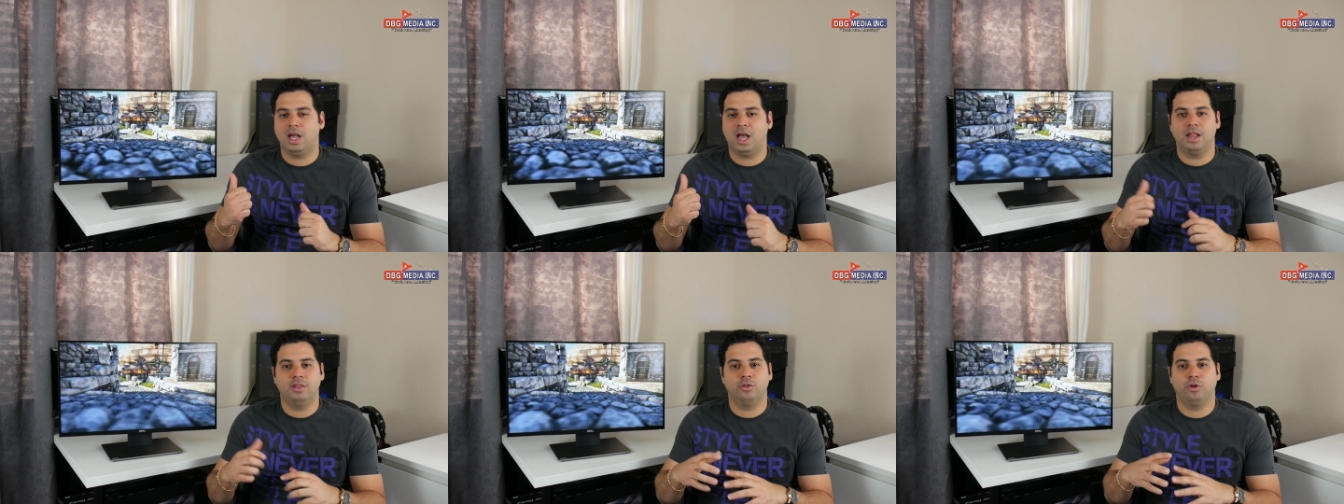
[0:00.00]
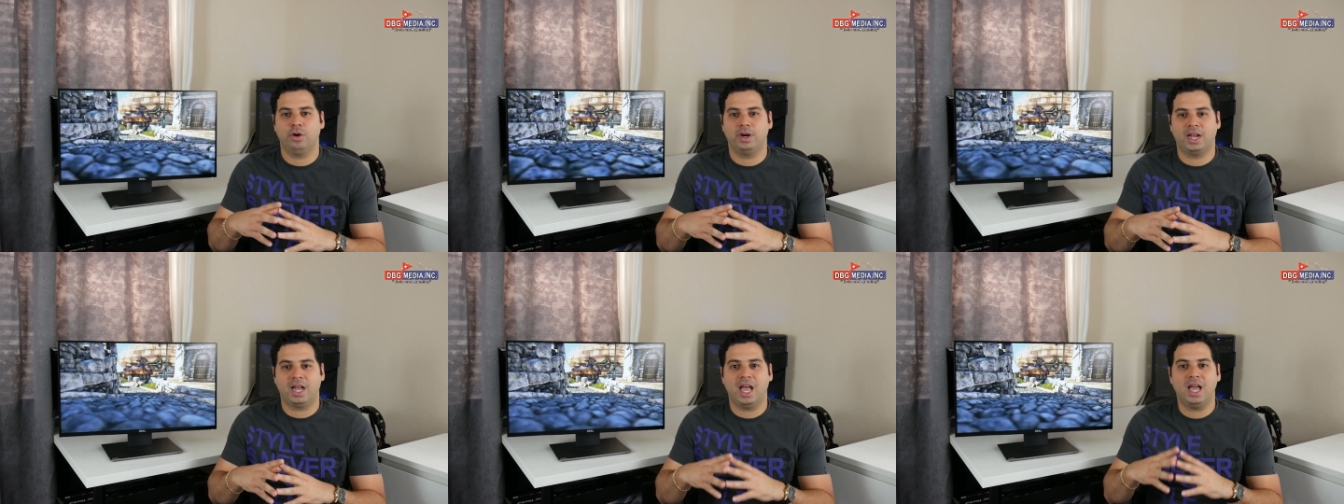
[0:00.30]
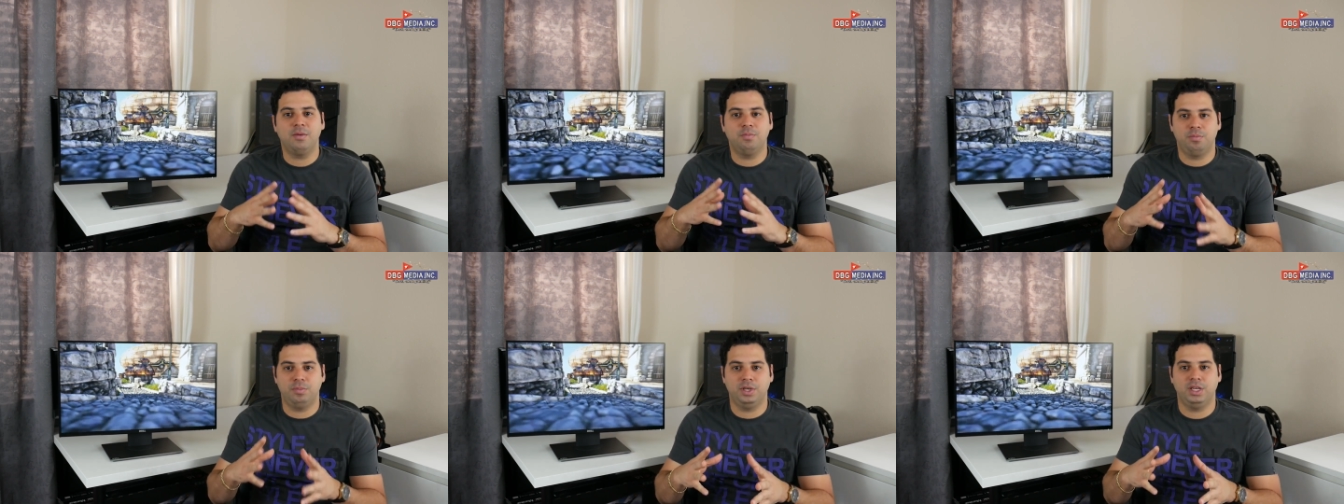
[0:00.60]
and not
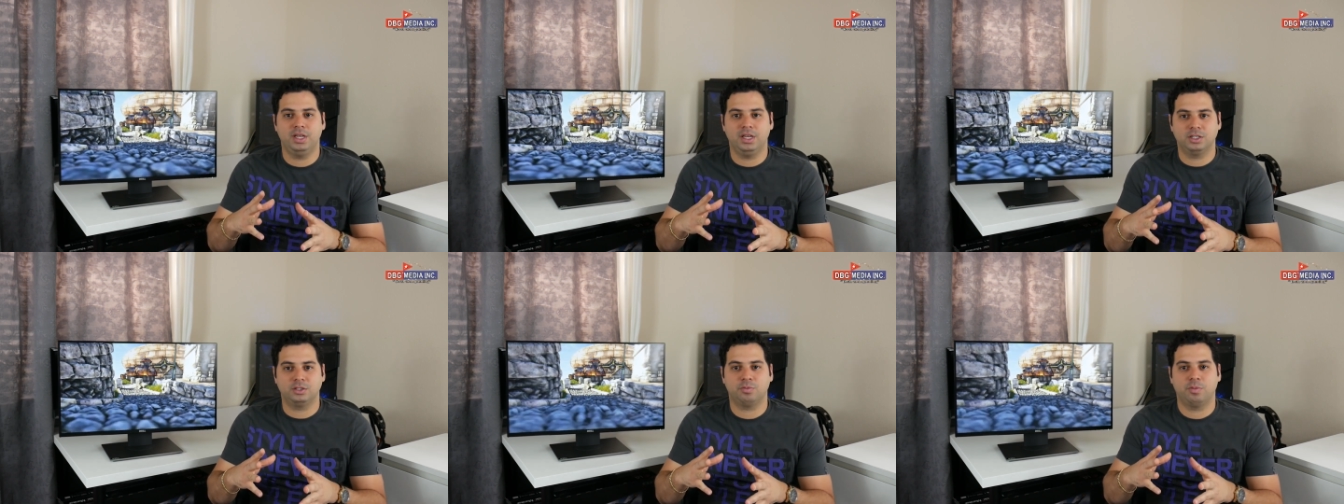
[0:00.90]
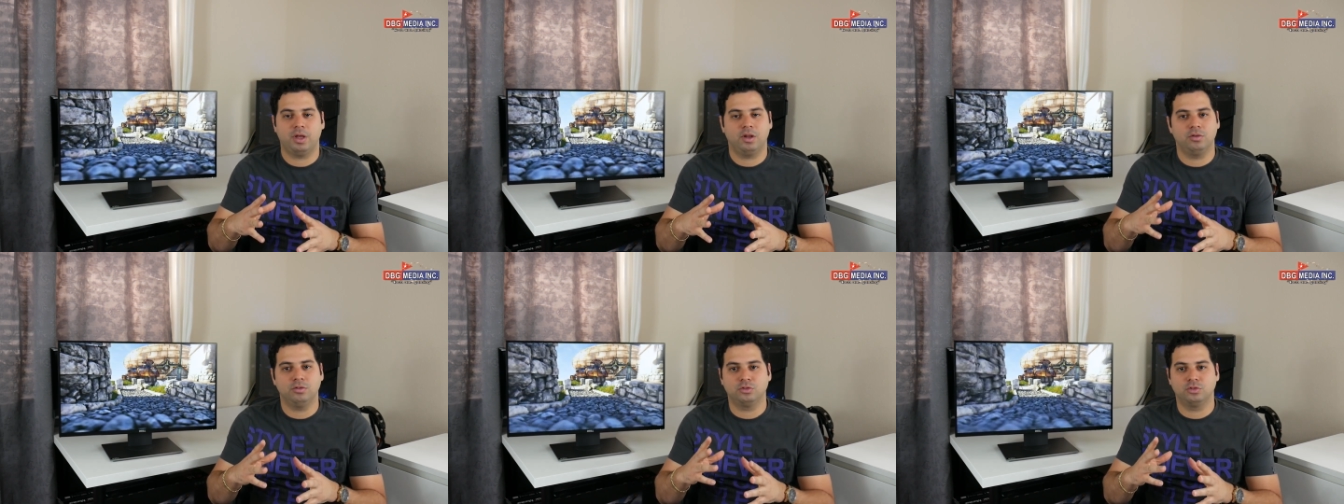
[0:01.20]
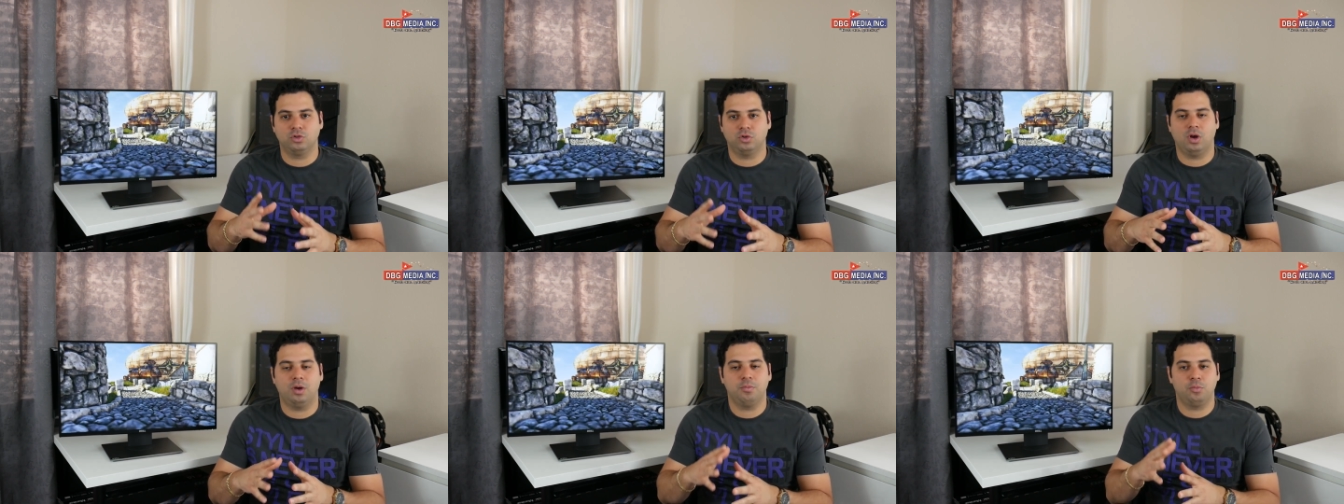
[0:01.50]
an IPS panel,
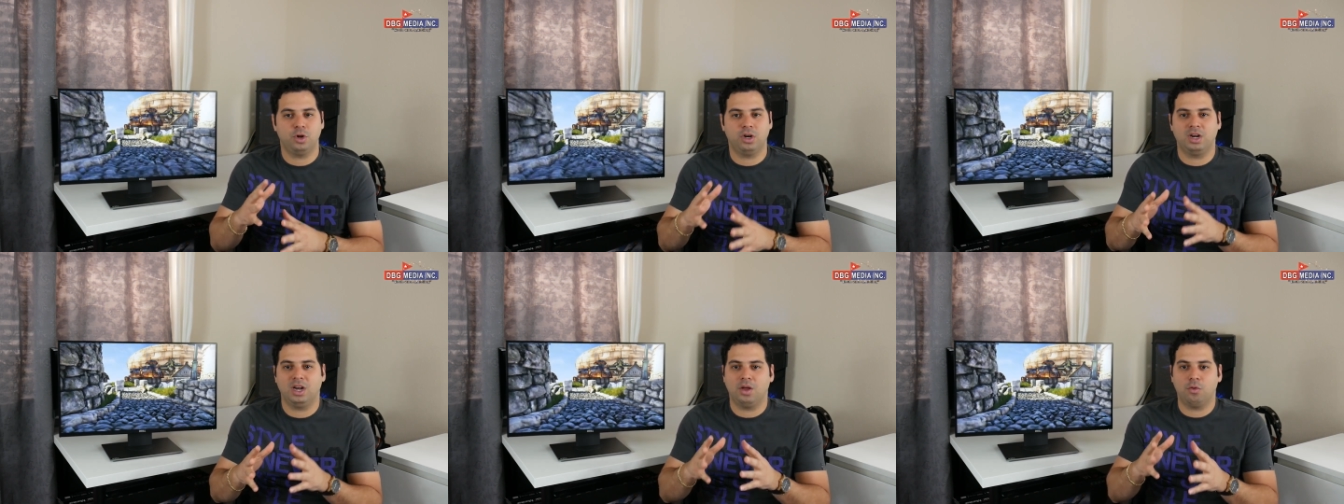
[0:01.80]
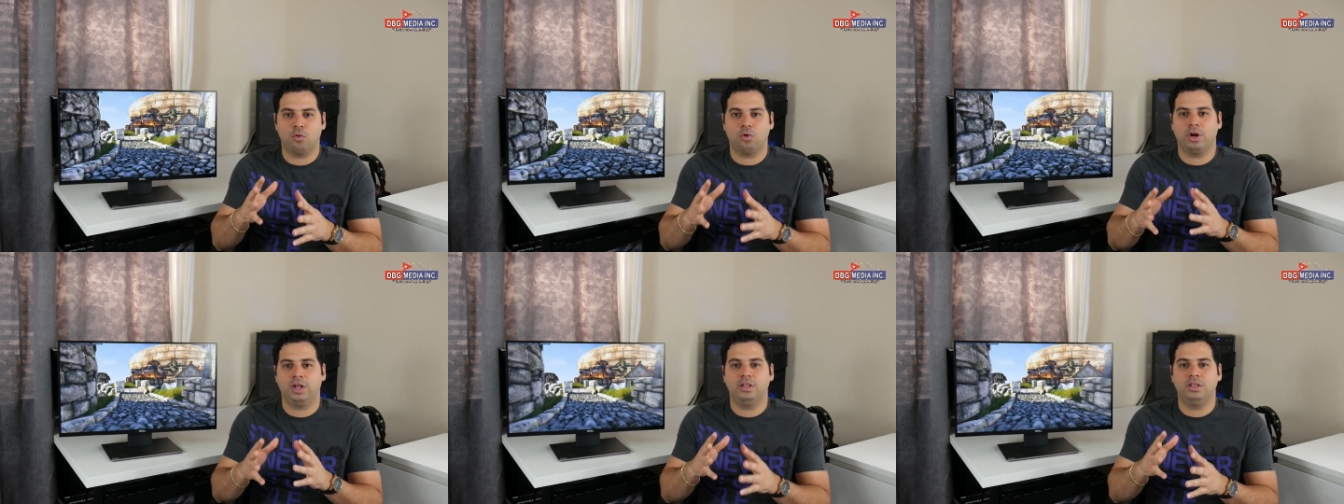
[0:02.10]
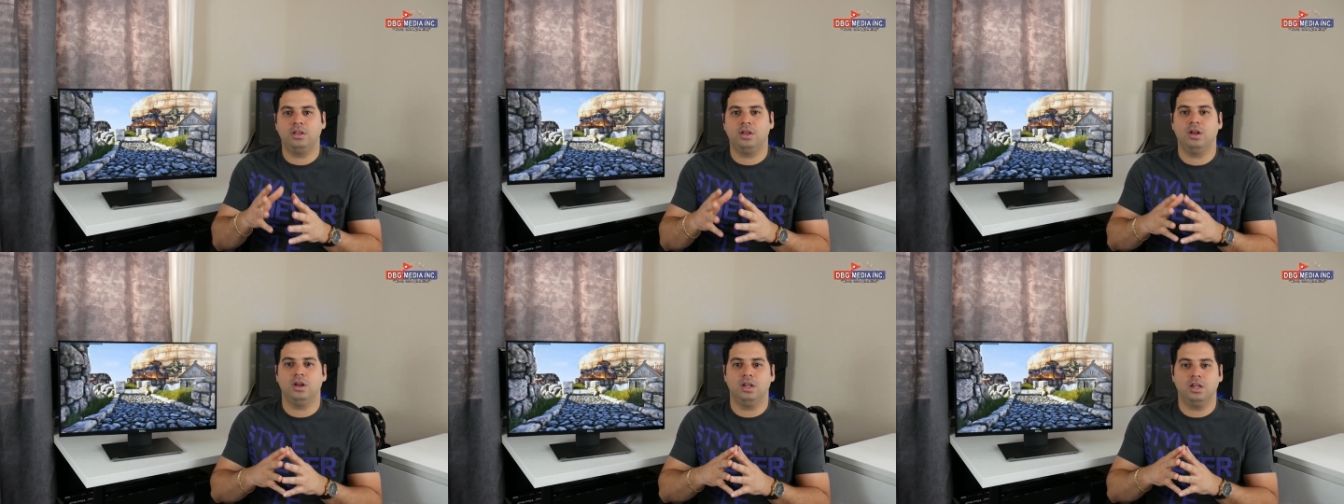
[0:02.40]
so I'm gonna
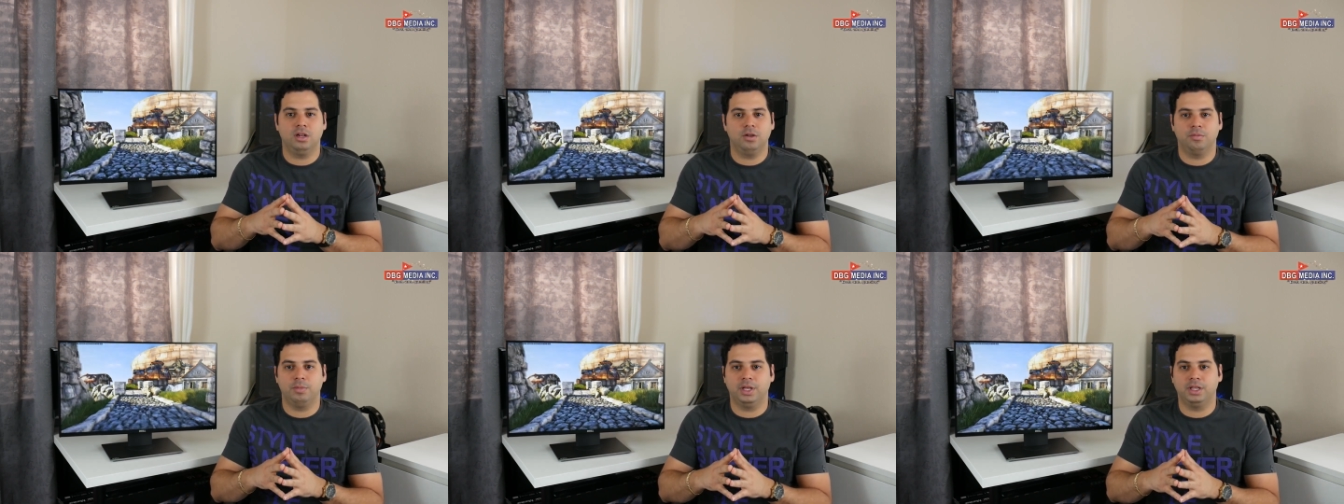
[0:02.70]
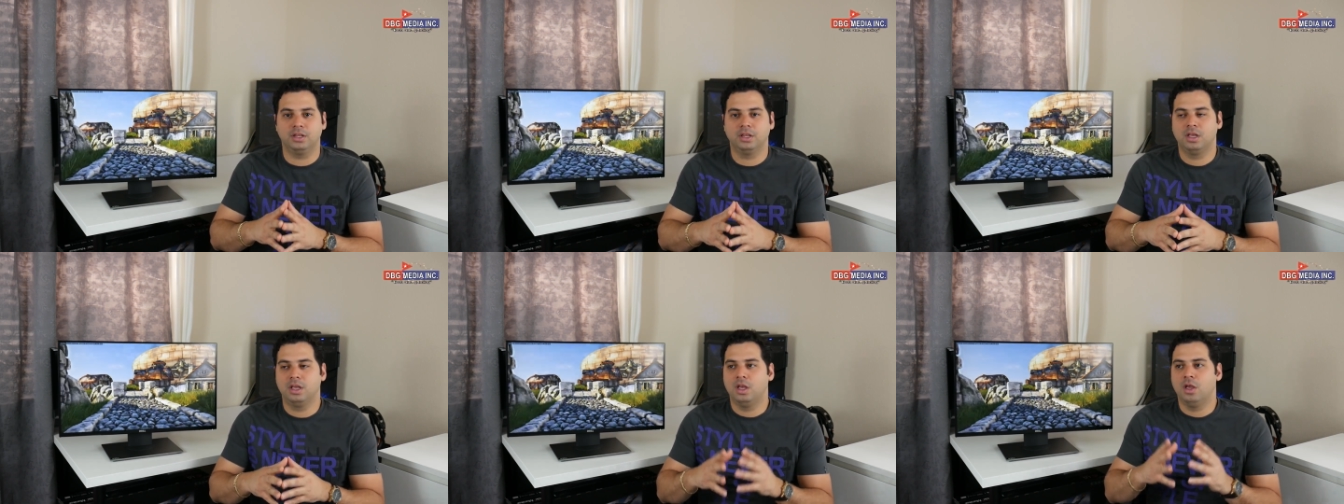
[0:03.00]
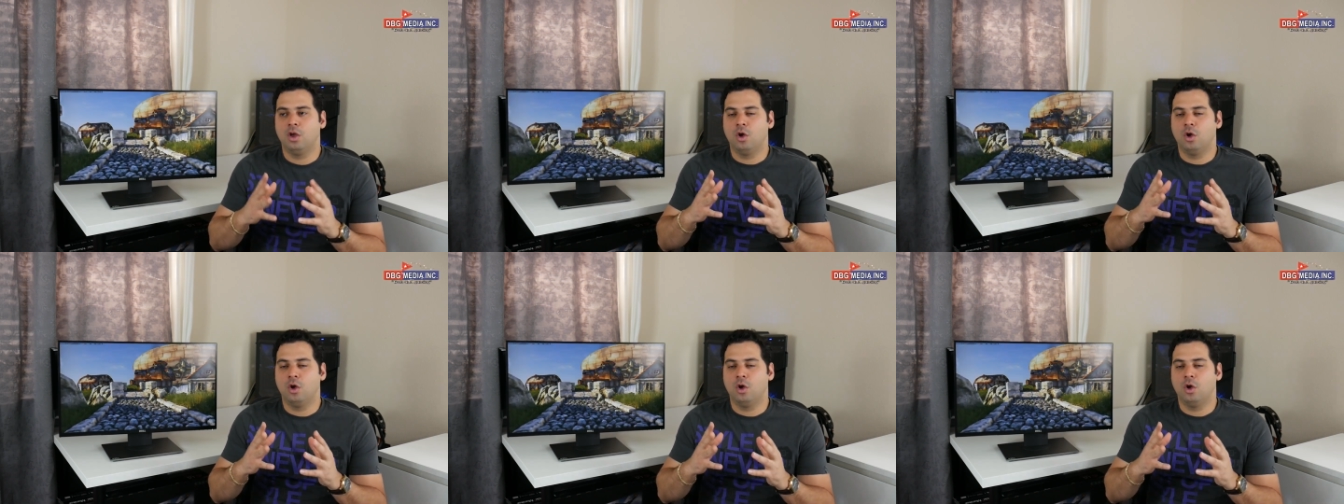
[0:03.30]
elaborate here a little bit.